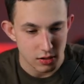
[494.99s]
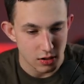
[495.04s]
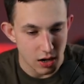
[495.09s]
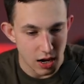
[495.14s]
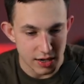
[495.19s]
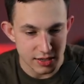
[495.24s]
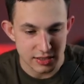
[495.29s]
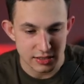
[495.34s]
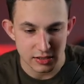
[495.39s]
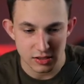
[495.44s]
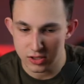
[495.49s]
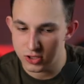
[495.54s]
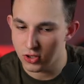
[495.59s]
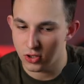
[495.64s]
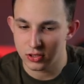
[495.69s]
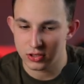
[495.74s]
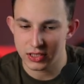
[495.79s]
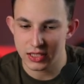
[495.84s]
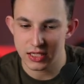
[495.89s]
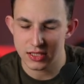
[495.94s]
honestly,
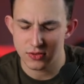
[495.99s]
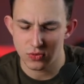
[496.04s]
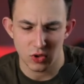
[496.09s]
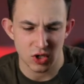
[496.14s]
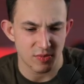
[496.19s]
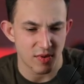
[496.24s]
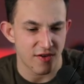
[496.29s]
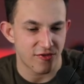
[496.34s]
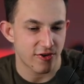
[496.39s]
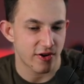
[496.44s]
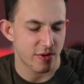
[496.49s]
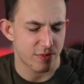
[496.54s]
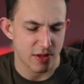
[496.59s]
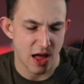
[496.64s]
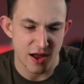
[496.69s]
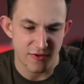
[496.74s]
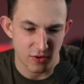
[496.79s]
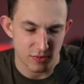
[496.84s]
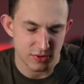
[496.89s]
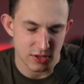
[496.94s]
Store Leads, one of my favorite
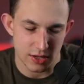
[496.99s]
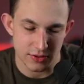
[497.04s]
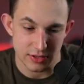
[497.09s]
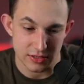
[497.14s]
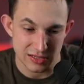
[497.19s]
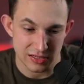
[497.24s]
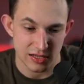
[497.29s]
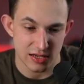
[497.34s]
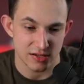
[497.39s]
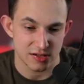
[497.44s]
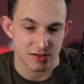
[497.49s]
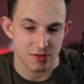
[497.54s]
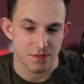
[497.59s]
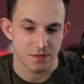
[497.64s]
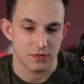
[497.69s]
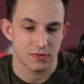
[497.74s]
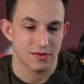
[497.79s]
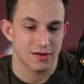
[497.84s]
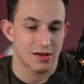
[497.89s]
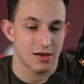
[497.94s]
platforms on this list.
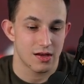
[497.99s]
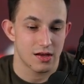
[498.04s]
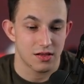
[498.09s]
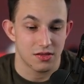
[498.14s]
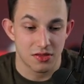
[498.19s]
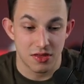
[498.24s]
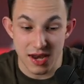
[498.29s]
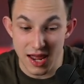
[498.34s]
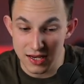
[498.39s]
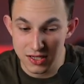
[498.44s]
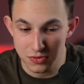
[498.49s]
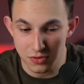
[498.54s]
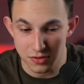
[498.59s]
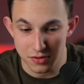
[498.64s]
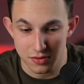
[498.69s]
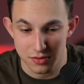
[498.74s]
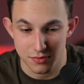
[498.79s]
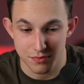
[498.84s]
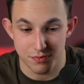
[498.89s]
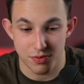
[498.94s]
The next
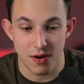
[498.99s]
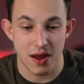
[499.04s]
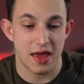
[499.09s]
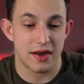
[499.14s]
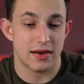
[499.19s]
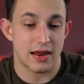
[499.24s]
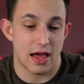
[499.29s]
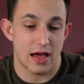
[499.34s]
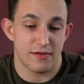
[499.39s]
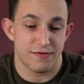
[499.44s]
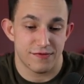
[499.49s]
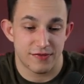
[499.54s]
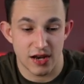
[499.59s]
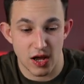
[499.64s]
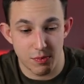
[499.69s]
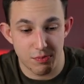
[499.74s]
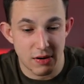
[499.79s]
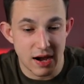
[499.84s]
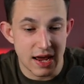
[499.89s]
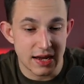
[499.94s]
one, BrandNaav.
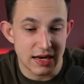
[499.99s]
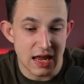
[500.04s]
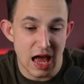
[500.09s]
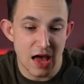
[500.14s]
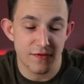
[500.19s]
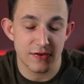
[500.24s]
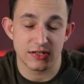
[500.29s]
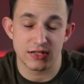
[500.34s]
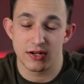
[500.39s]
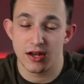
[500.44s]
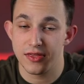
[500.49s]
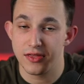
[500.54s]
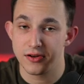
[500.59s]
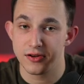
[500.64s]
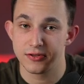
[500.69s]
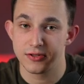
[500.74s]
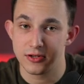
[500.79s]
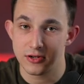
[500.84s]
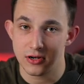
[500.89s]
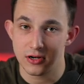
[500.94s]
Now, BrandNaav is another
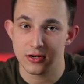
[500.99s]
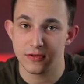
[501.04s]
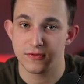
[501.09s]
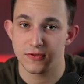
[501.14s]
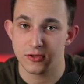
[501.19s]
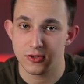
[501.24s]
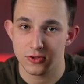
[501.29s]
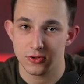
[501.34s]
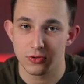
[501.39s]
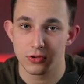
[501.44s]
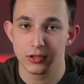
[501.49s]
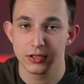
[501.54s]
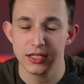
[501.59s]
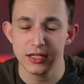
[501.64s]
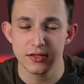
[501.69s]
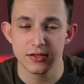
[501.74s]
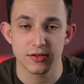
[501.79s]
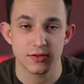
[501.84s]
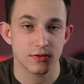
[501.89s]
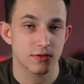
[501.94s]
alternative to Store
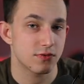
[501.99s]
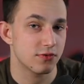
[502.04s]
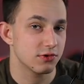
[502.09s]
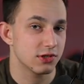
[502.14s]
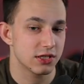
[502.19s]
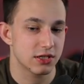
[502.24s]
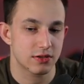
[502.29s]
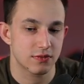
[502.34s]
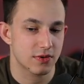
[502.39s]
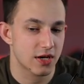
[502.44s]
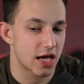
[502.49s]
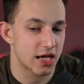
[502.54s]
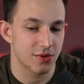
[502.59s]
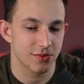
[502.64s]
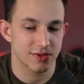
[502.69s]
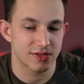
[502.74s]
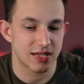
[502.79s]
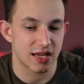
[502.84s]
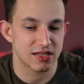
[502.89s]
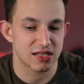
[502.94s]
Leads. Really kind of
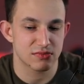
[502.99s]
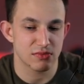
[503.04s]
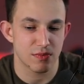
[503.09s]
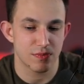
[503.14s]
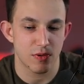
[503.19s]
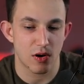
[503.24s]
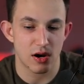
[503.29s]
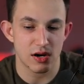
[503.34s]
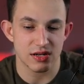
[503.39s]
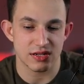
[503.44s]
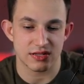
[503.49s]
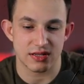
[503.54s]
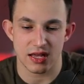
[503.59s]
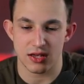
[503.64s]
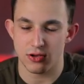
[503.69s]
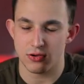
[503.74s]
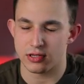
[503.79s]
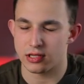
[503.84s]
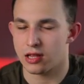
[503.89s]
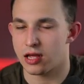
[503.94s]
what sets them apart is they
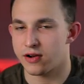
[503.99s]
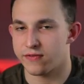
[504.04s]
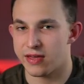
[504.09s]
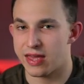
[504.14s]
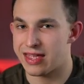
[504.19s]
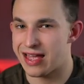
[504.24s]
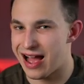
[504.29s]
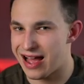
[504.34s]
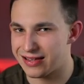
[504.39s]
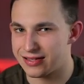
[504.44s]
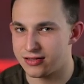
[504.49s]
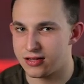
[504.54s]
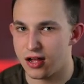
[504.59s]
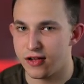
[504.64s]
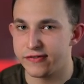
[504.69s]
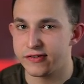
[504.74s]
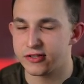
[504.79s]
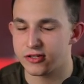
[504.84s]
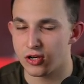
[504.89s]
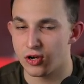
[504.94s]
use a lot of AI
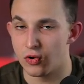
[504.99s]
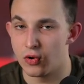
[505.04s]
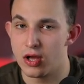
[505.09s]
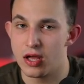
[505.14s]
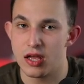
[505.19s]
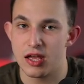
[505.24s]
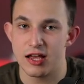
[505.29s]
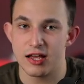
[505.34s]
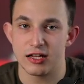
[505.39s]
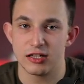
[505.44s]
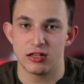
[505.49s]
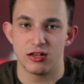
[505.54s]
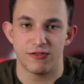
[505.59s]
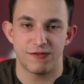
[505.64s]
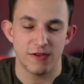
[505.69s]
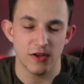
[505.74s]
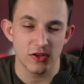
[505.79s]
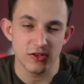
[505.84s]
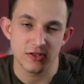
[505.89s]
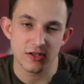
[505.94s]
stuff. So the
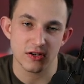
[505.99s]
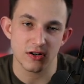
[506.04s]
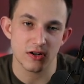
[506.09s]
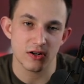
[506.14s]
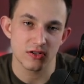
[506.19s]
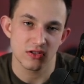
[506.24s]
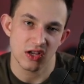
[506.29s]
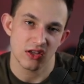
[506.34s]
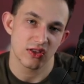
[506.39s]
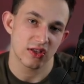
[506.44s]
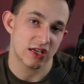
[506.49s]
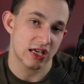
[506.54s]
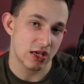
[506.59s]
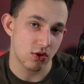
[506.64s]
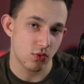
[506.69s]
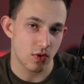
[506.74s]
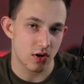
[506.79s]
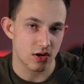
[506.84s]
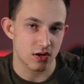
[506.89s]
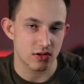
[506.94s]
filters and the
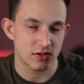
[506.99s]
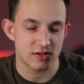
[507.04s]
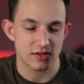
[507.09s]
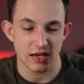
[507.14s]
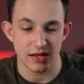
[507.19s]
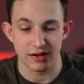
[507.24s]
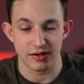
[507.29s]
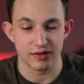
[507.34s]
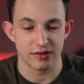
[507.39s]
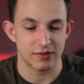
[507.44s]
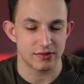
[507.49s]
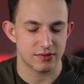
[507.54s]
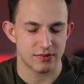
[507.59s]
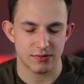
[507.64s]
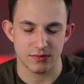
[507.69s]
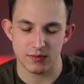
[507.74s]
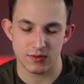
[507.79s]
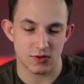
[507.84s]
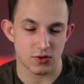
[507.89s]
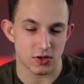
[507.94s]
keywords and
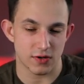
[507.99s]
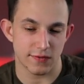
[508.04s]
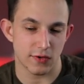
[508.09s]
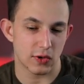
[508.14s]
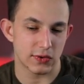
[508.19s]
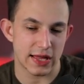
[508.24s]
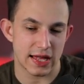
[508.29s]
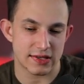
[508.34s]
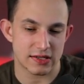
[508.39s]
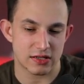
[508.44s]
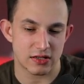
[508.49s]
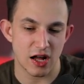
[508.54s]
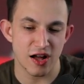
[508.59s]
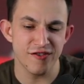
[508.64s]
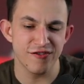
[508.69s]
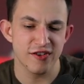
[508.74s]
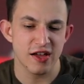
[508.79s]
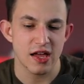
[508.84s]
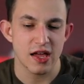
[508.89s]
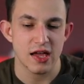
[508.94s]
sort of all that
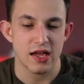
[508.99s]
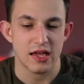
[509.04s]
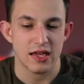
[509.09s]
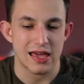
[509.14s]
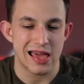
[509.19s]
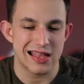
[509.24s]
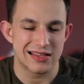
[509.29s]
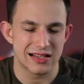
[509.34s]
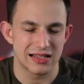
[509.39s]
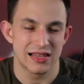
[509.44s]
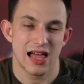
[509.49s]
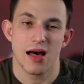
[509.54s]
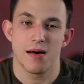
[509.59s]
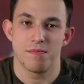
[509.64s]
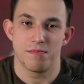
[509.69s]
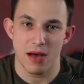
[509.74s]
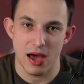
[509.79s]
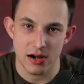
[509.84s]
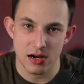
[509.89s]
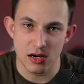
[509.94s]
stuff, it's a
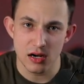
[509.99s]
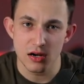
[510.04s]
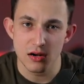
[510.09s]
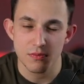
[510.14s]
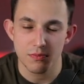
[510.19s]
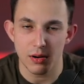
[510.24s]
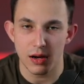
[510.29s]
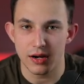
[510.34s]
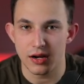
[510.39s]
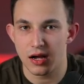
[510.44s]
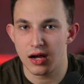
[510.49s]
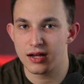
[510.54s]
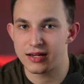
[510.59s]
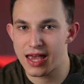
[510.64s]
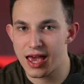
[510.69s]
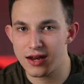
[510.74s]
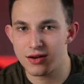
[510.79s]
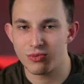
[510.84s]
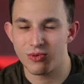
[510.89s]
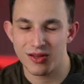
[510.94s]
lot better. But
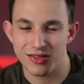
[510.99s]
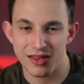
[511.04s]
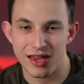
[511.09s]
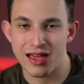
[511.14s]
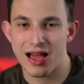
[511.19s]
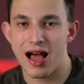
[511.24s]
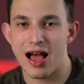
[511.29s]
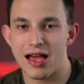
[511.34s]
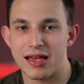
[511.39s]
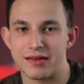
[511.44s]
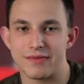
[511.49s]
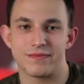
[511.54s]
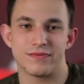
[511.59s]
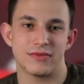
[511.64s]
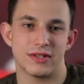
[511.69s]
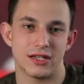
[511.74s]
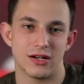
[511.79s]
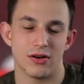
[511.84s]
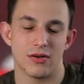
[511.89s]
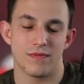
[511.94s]
again, with AI,
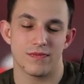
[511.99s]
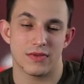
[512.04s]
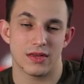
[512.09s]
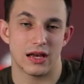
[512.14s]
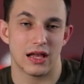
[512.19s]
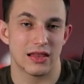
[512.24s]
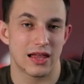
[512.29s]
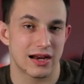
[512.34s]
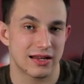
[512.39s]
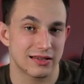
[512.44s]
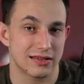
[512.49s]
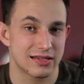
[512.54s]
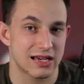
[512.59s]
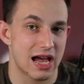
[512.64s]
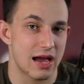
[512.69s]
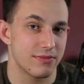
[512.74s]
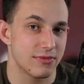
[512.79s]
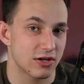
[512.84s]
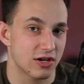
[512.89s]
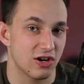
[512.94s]
a lot of the
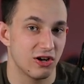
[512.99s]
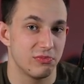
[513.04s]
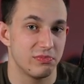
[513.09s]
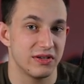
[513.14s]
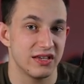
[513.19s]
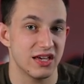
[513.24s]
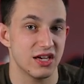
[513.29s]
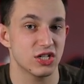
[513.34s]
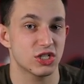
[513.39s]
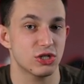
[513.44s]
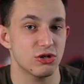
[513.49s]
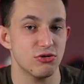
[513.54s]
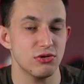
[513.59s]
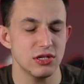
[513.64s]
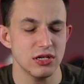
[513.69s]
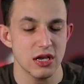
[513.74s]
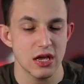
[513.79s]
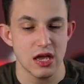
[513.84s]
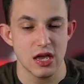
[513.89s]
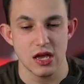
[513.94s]
time there could be
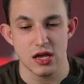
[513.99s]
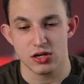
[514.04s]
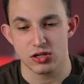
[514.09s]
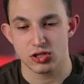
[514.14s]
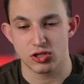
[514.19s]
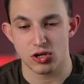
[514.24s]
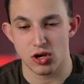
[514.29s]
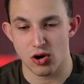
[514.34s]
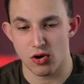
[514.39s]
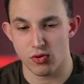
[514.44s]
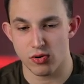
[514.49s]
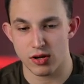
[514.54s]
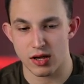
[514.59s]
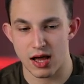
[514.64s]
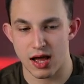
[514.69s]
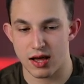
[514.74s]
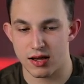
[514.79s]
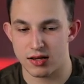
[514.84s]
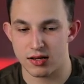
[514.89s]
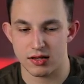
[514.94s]
issues. So
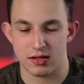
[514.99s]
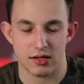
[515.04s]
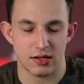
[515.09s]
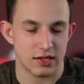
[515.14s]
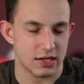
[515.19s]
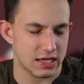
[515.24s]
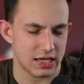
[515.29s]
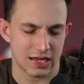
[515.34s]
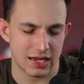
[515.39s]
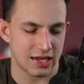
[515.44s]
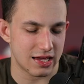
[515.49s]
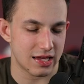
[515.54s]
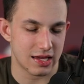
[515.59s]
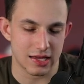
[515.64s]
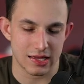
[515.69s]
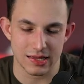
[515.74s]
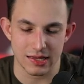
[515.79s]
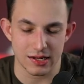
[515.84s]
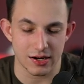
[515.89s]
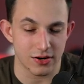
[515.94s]

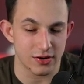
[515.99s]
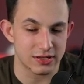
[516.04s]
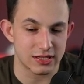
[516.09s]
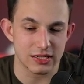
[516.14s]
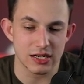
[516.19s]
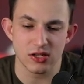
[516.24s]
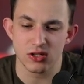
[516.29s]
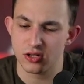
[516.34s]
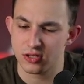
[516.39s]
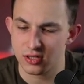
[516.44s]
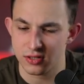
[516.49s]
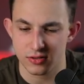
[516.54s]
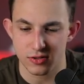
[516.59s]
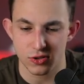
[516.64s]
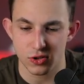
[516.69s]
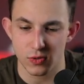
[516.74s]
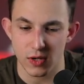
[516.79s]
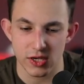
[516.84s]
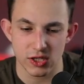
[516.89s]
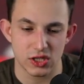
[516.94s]
it's an interesting
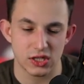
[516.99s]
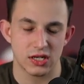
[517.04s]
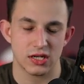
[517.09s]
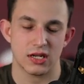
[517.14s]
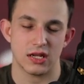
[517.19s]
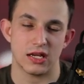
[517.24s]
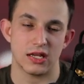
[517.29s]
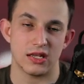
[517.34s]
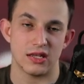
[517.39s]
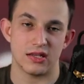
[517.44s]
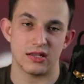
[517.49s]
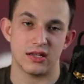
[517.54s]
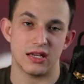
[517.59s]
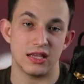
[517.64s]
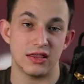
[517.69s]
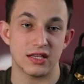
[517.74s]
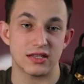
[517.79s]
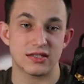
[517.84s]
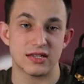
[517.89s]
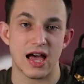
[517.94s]
situation.
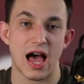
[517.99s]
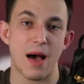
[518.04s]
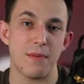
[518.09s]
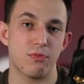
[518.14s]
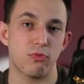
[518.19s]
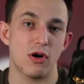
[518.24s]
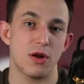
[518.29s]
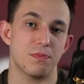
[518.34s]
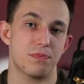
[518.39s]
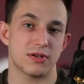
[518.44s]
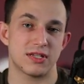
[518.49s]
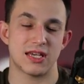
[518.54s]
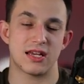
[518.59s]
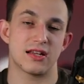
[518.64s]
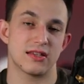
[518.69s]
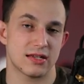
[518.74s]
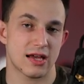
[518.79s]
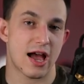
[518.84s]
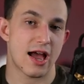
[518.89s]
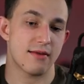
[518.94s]
In the top 1%
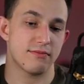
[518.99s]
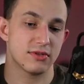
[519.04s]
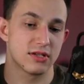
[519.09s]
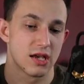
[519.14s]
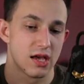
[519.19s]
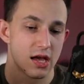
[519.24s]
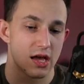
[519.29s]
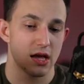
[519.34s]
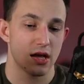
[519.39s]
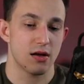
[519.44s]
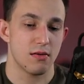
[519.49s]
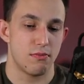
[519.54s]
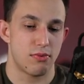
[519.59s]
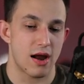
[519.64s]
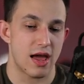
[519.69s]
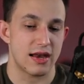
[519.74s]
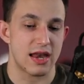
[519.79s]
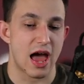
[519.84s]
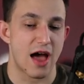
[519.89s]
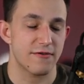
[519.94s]
of times,
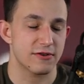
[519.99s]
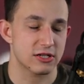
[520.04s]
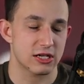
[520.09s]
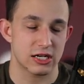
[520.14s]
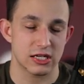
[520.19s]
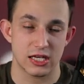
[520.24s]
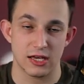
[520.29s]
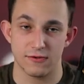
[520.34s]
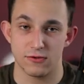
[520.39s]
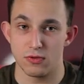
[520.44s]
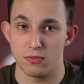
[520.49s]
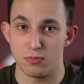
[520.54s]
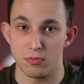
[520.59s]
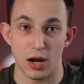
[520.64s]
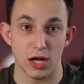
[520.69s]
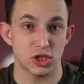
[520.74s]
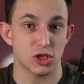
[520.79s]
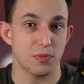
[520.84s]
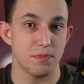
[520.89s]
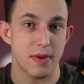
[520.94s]
BrandNaav is going to give you
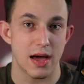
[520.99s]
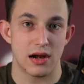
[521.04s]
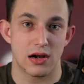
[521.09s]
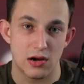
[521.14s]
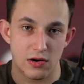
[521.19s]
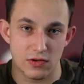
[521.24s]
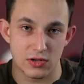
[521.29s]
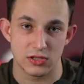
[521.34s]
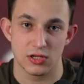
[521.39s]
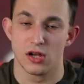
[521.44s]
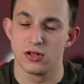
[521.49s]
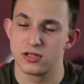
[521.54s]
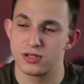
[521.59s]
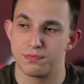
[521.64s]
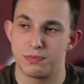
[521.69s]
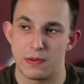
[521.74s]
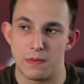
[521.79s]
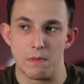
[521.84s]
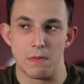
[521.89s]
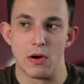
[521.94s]
much better results,
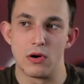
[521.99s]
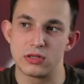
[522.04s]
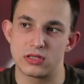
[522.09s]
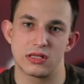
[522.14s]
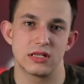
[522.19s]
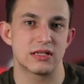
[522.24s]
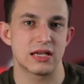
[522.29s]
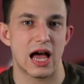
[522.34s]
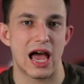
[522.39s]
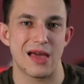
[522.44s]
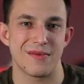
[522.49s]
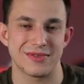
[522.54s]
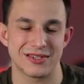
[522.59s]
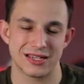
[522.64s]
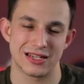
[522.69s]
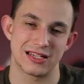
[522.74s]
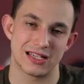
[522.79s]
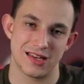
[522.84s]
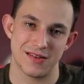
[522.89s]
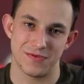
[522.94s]
but most of the time it's
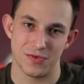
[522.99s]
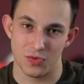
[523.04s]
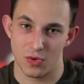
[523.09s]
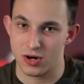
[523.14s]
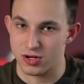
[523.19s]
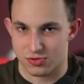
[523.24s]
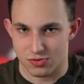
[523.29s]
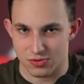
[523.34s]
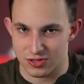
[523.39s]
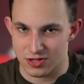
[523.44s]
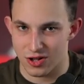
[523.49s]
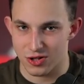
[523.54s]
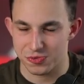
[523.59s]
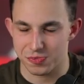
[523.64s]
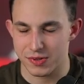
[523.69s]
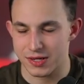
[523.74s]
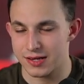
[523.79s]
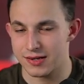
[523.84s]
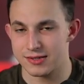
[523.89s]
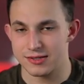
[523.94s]
going to give you worse results
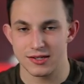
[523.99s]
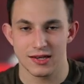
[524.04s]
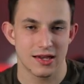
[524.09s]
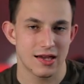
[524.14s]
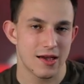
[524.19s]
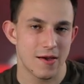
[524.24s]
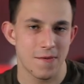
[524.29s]
because